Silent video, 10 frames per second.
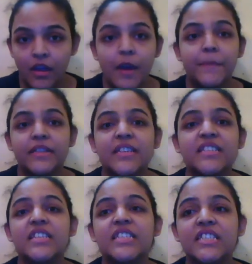But this
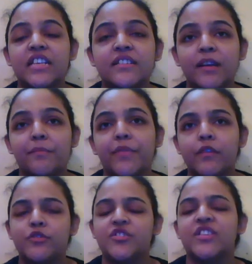is still something
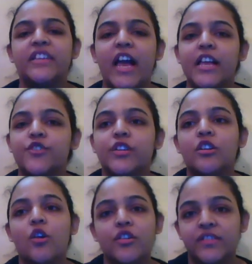which is attached with a
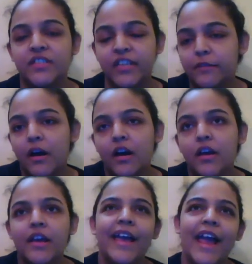lot of stigma,
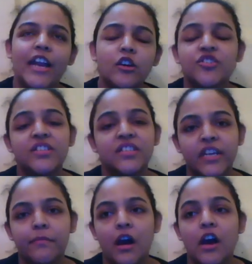and not just
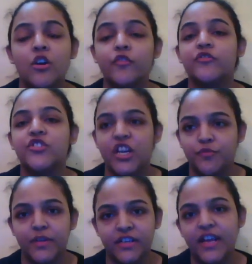stigma, a lot of
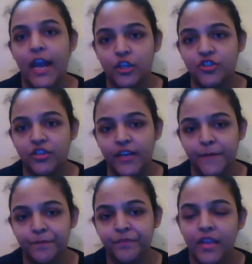judgment actually.
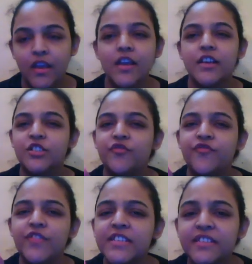So
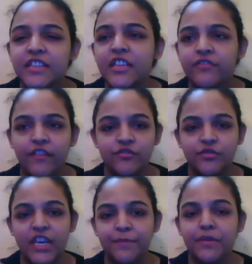first thing that we have to
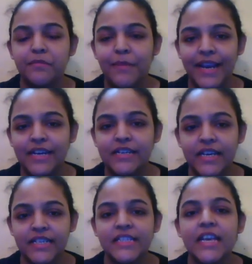keep in mind
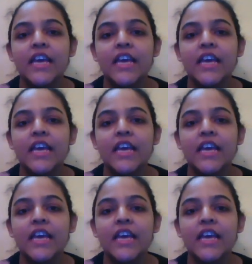is